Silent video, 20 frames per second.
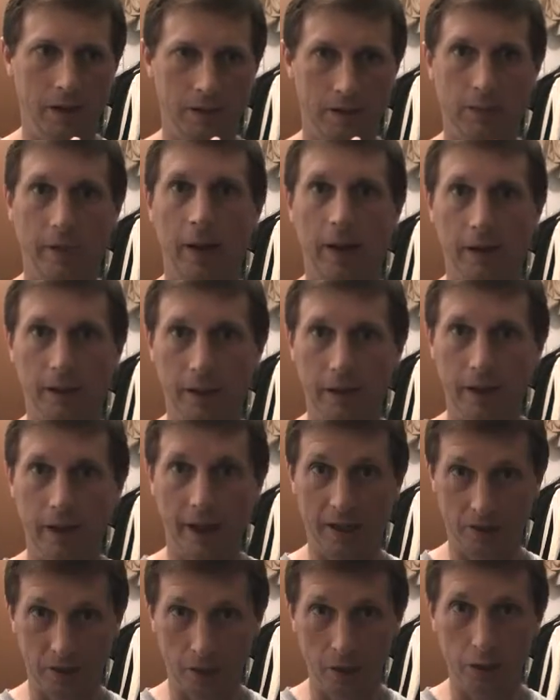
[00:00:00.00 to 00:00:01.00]
smiling
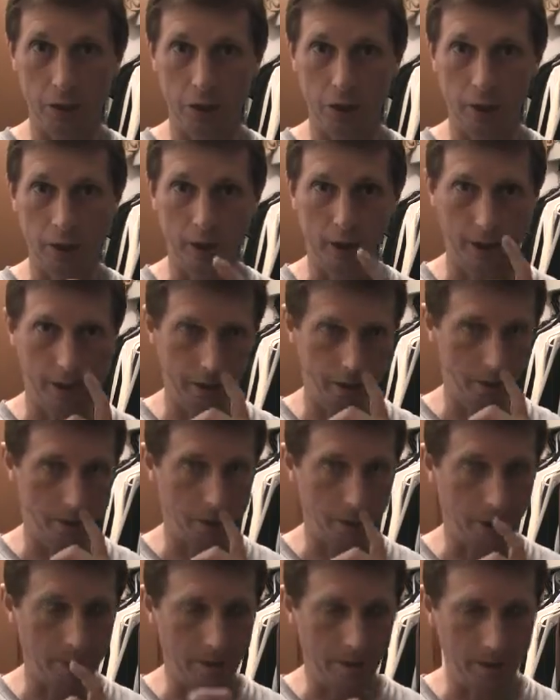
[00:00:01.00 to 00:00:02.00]
executioner in
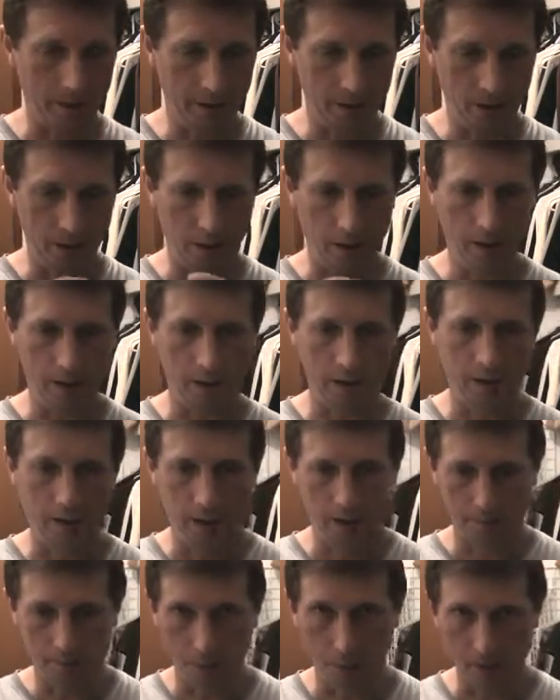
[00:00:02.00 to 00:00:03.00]
describing
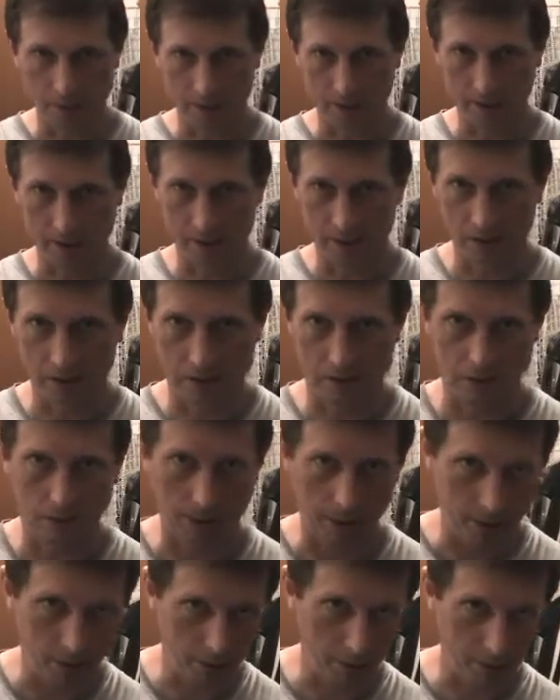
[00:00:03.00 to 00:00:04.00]
bosses
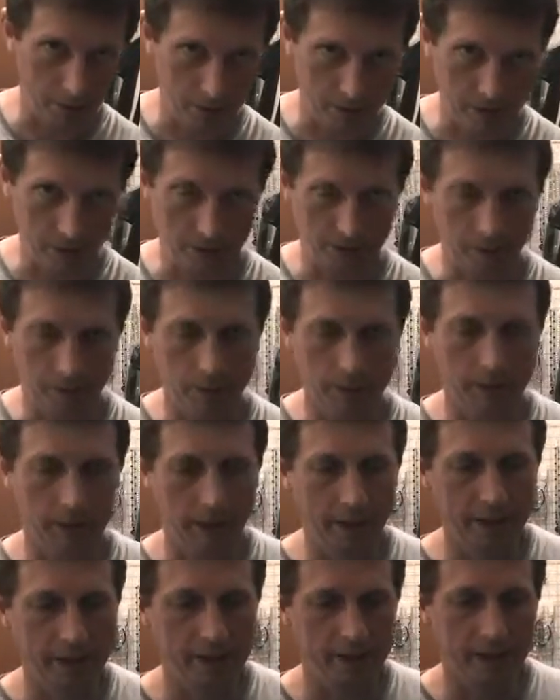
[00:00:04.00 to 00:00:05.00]
from my own country, from the
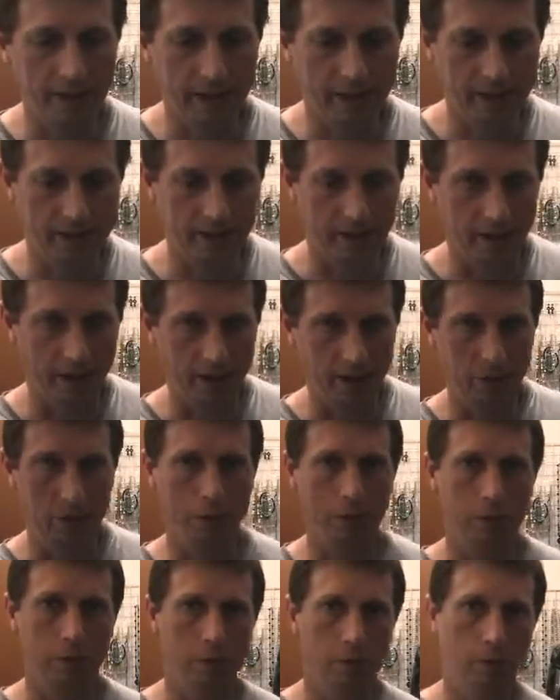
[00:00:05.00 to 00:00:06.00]
United States, that I
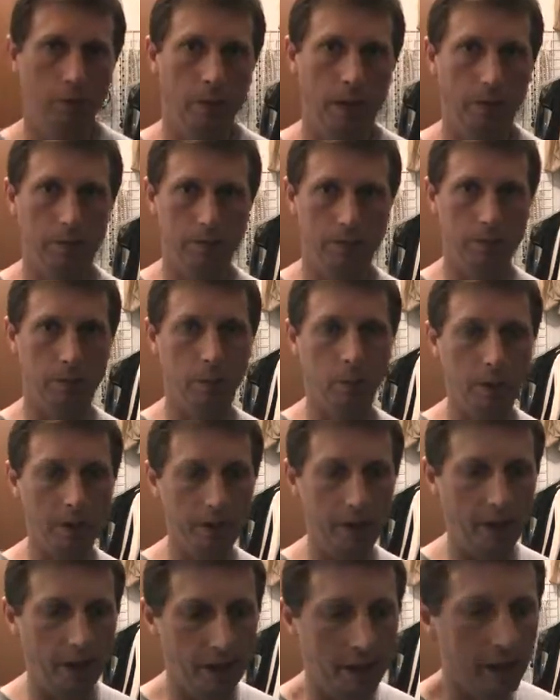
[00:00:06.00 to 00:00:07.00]
knew when I was
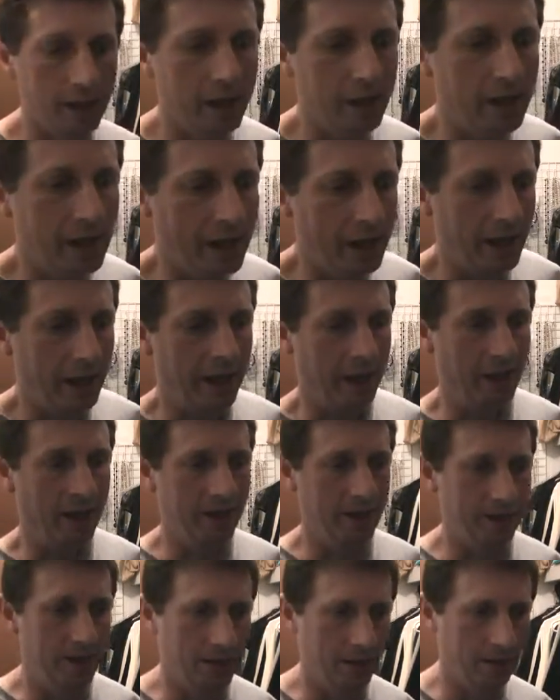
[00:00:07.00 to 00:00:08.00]
employed there.
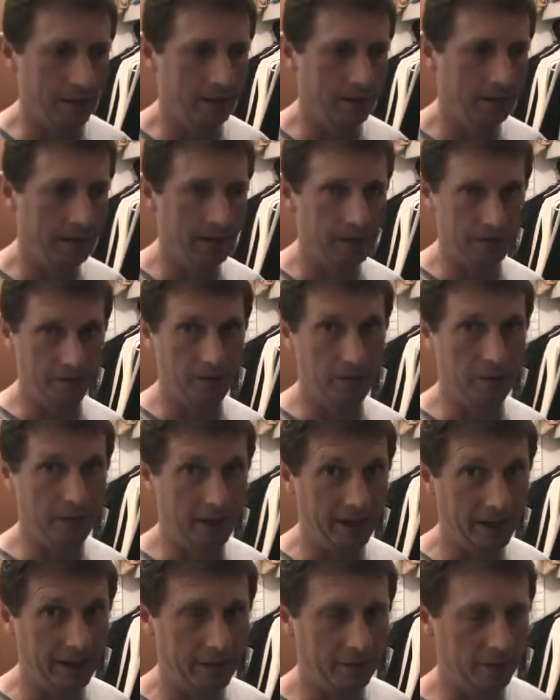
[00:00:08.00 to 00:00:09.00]
And that has a very
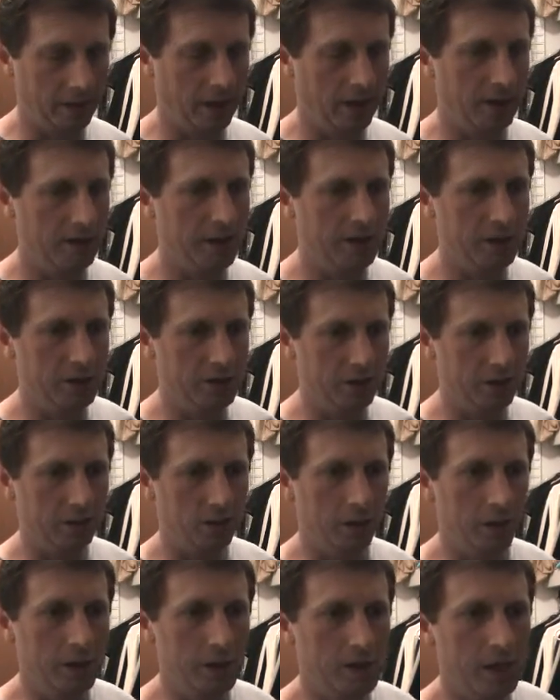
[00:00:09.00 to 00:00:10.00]
negative connotation, of
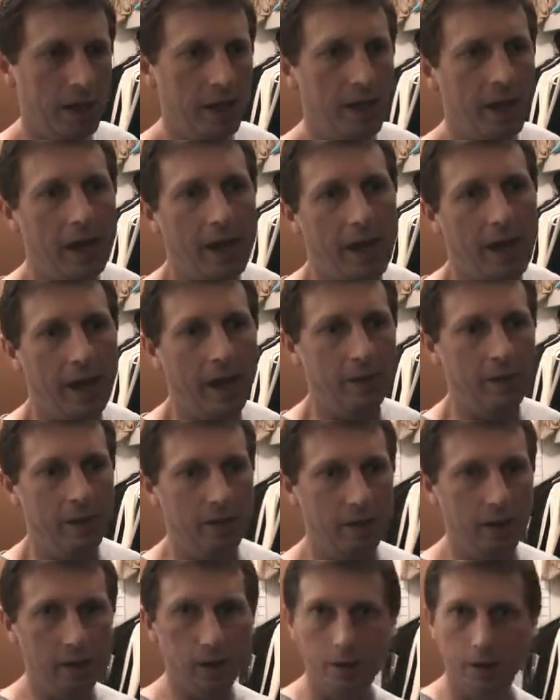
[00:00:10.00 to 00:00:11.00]
course. And
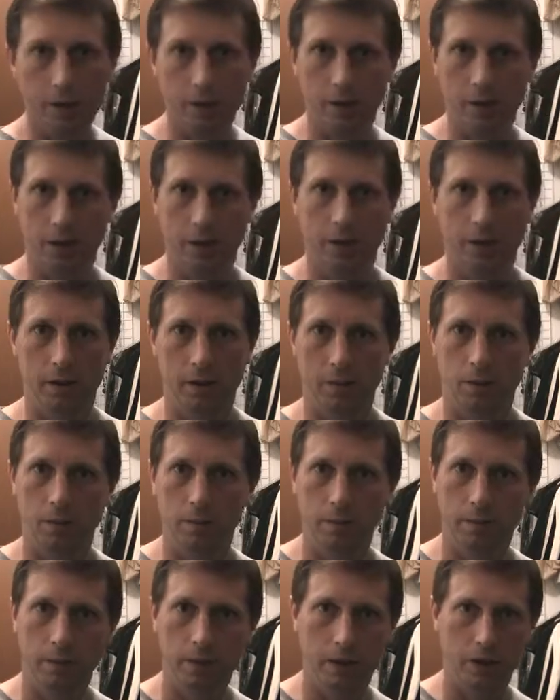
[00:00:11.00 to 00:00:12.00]
then the other
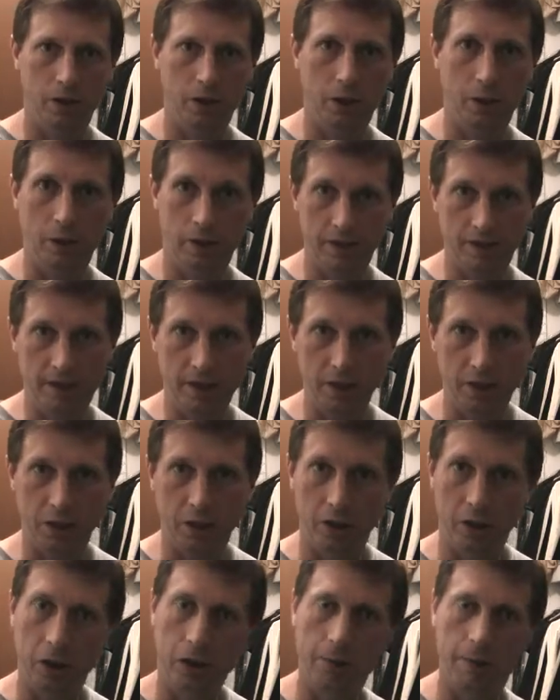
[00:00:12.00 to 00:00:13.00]

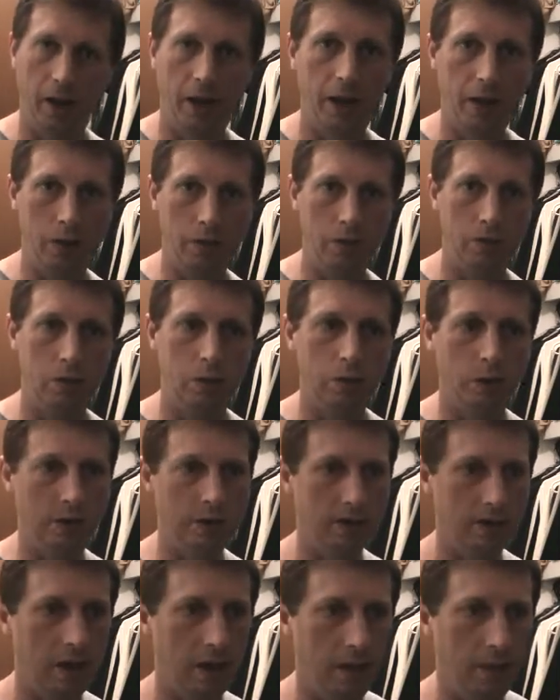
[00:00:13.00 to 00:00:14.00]
generalization, the term that I used
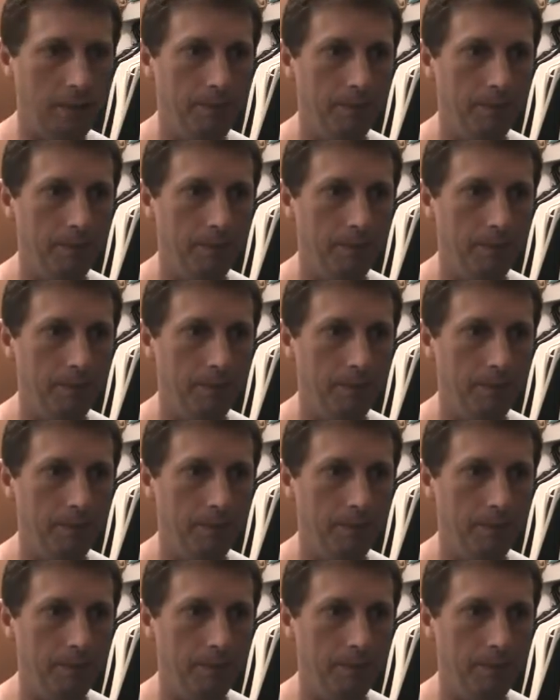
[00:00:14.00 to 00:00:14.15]
was